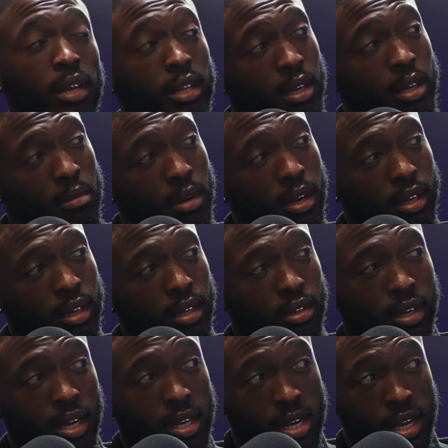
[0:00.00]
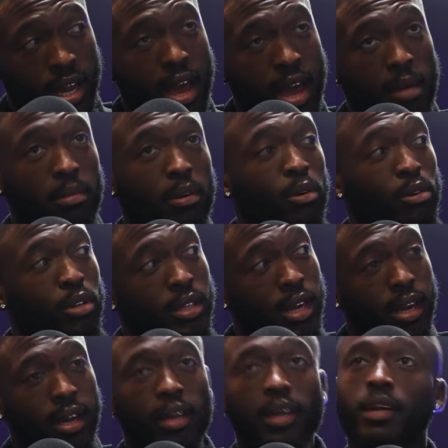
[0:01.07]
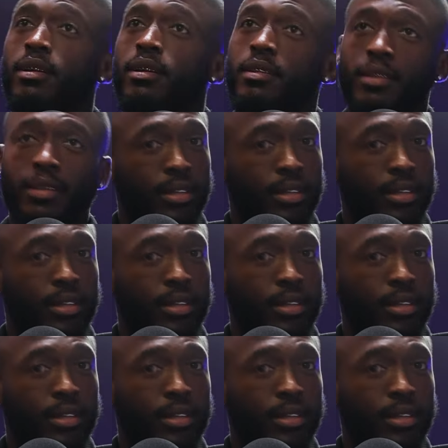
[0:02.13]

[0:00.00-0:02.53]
need some money. Get your cab. Go sing. You understand?